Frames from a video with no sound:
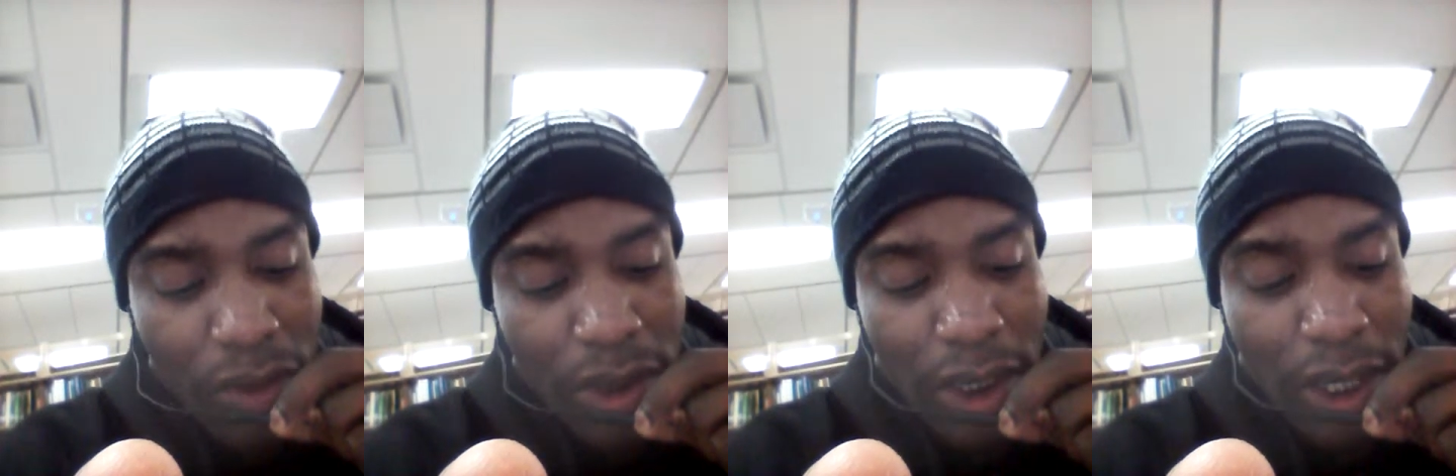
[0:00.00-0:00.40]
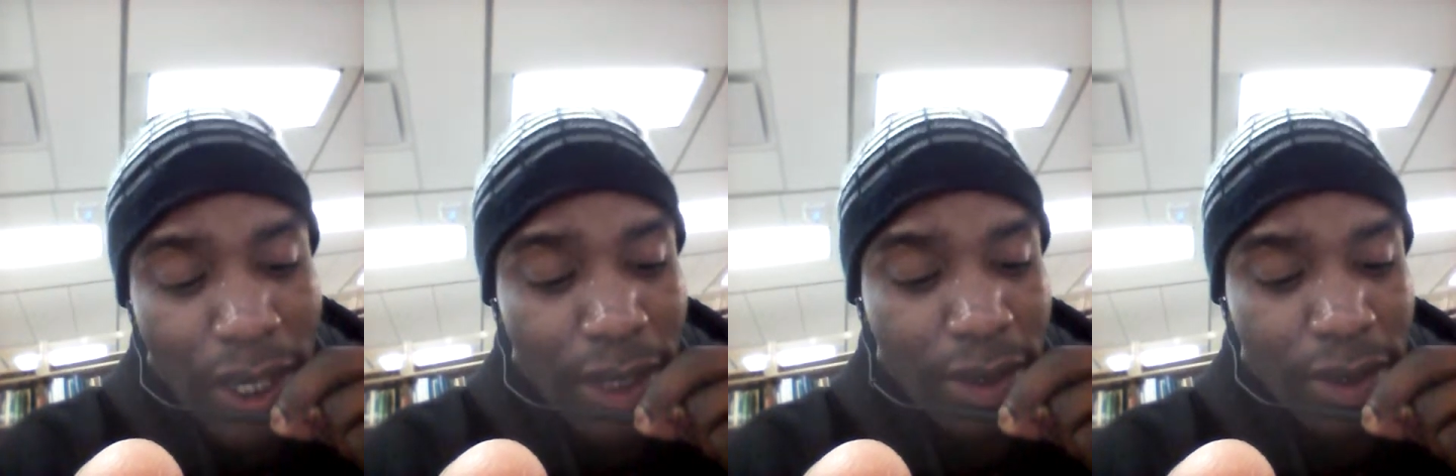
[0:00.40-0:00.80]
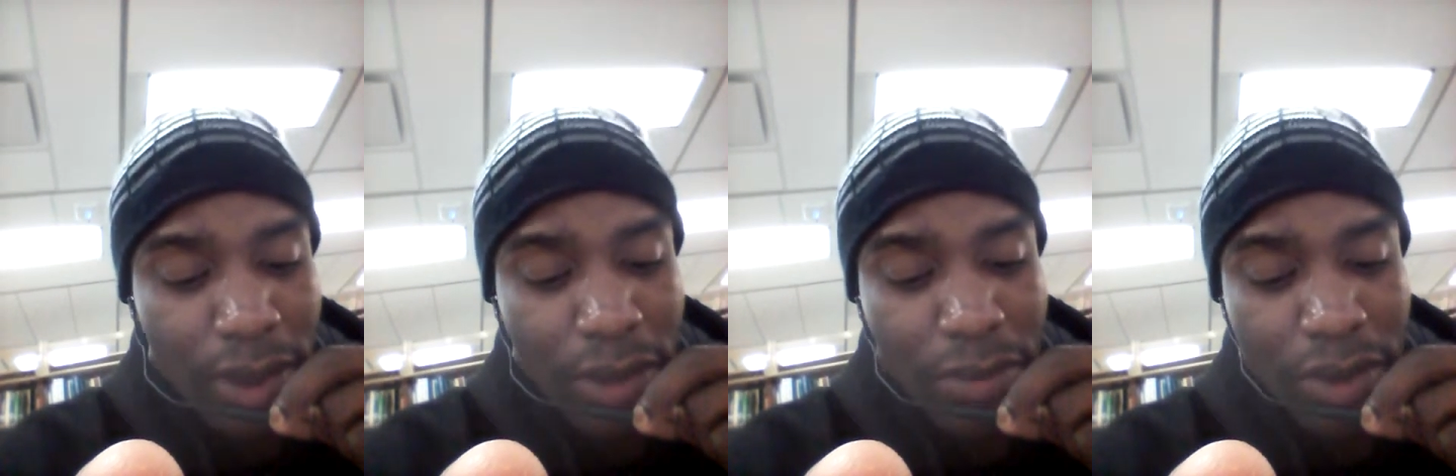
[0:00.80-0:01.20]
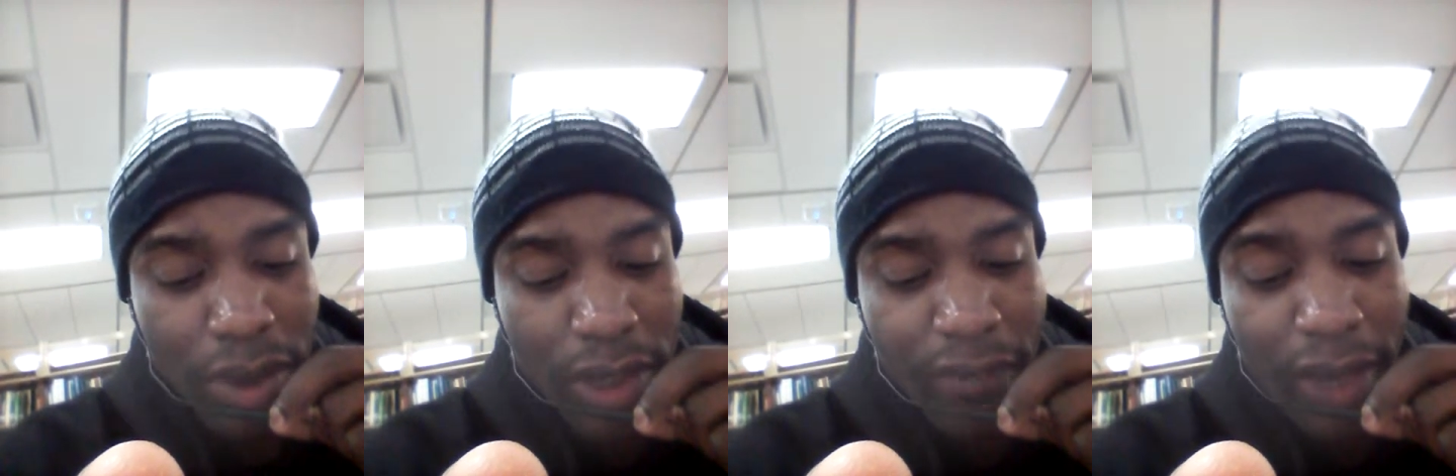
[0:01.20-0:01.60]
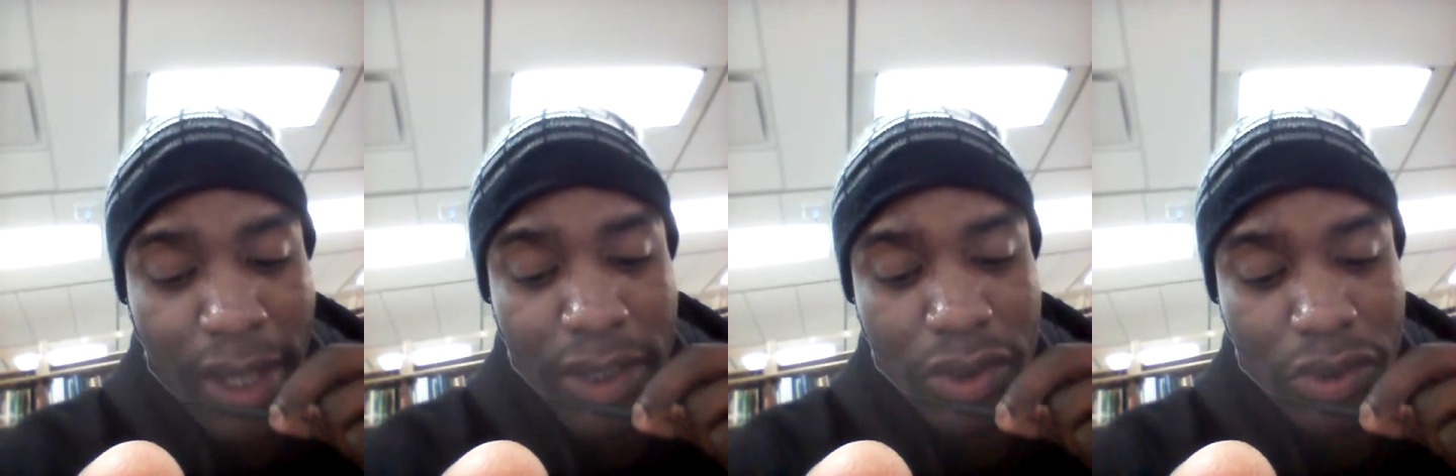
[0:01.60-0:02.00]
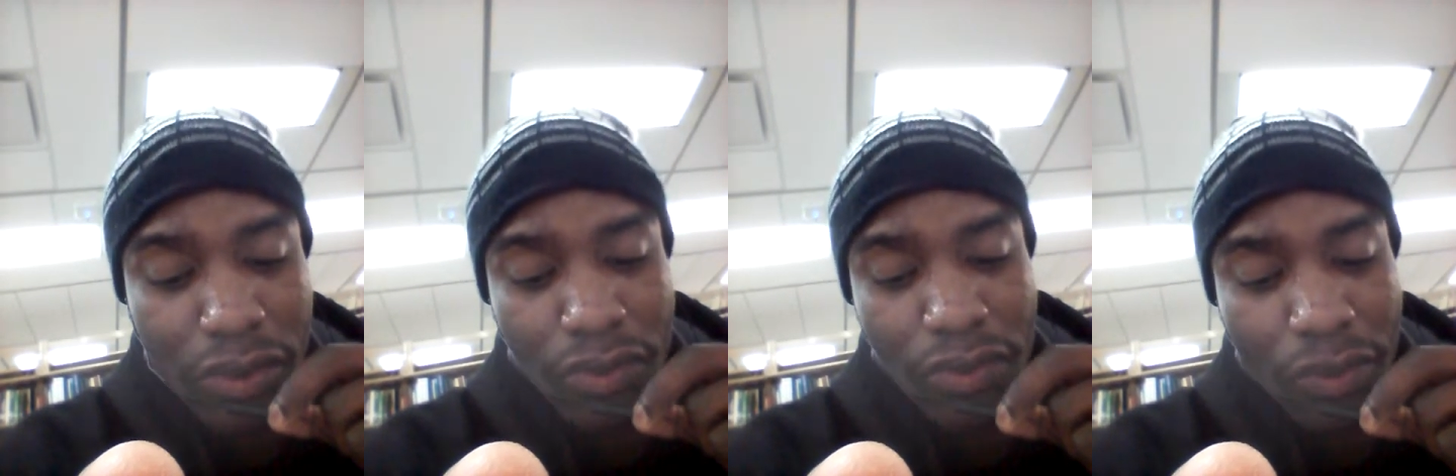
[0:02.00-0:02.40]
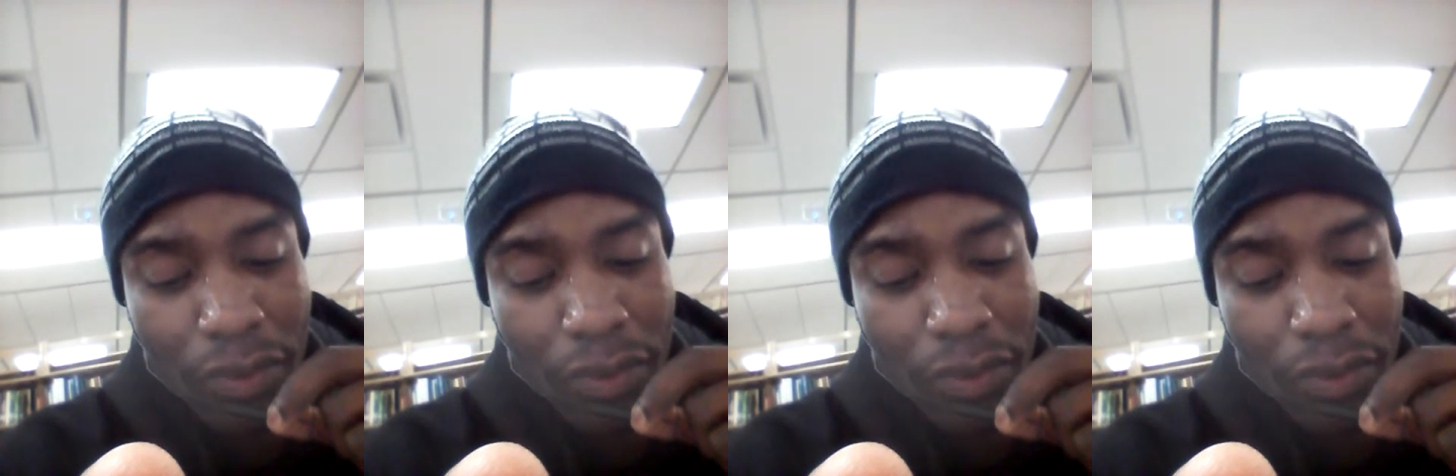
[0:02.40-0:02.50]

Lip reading: client, he was advised to